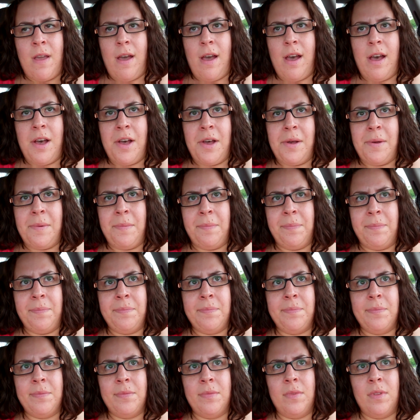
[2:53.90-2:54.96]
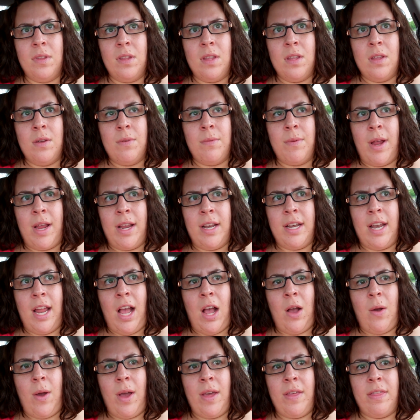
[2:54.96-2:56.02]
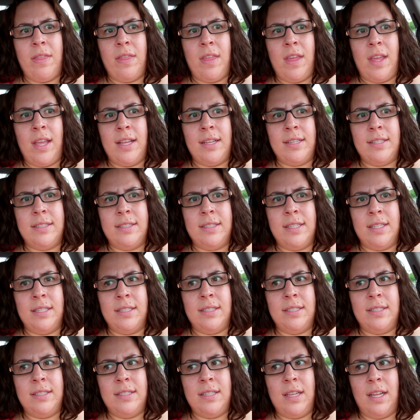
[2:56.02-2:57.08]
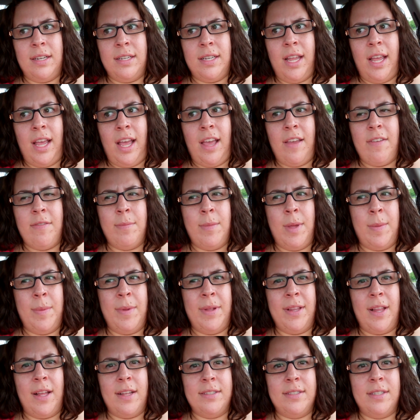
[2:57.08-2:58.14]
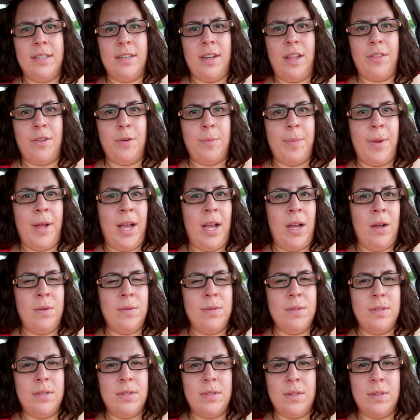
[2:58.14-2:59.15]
Right now I think since Sunday I've maybe lost another pound,